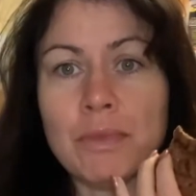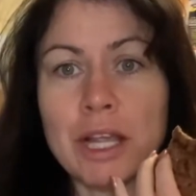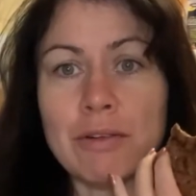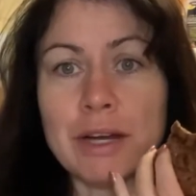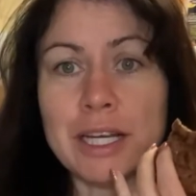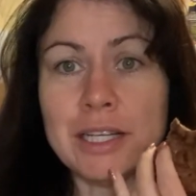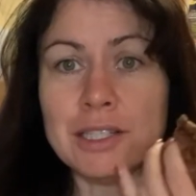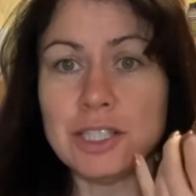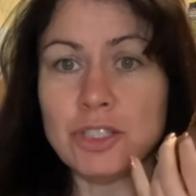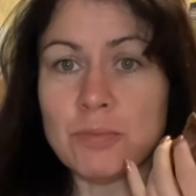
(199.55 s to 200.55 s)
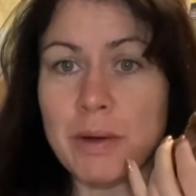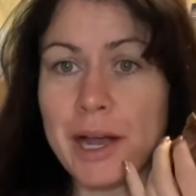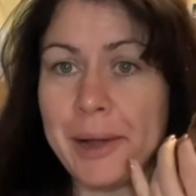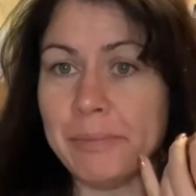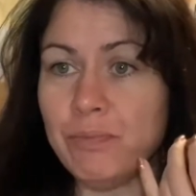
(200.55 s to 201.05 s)
Get ready to teach
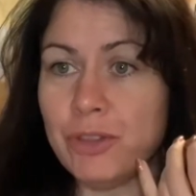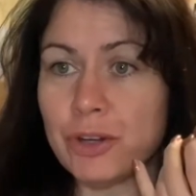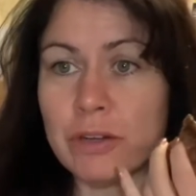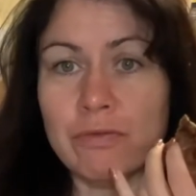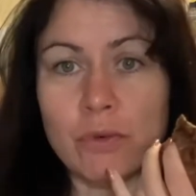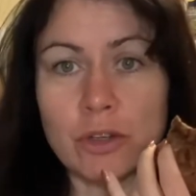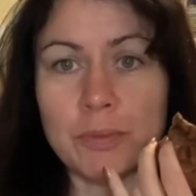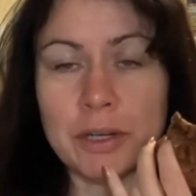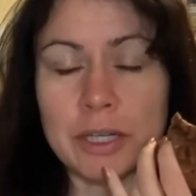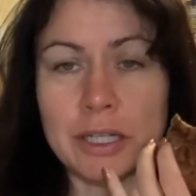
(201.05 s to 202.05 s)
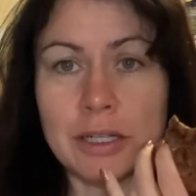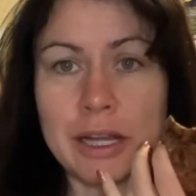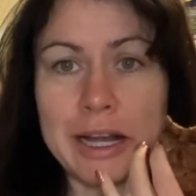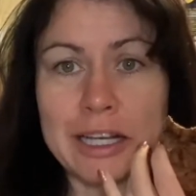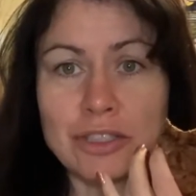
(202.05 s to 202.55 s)
my third and fourth period
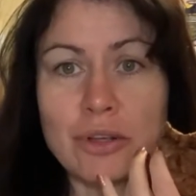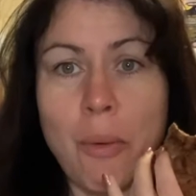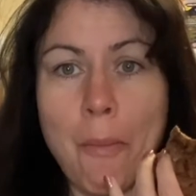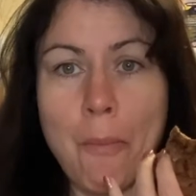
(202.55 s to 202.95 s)
class.